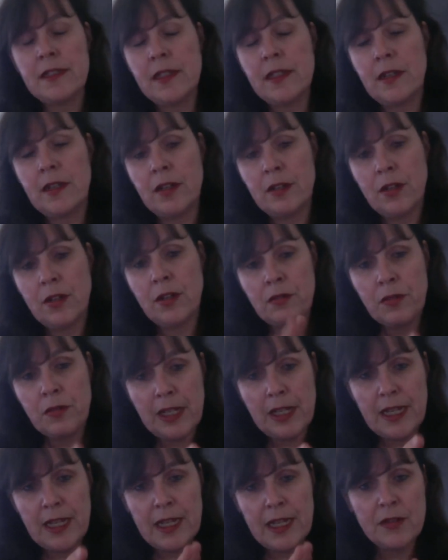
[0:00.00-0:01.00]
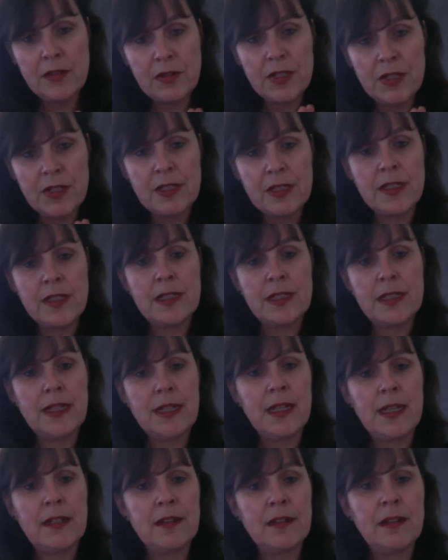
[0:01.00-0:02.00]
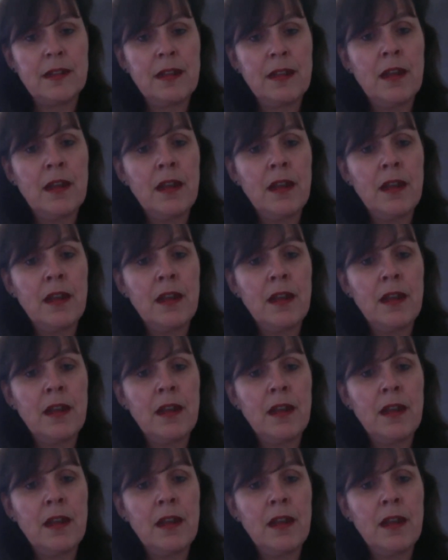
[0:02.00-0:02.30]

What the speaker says: they are not really interested in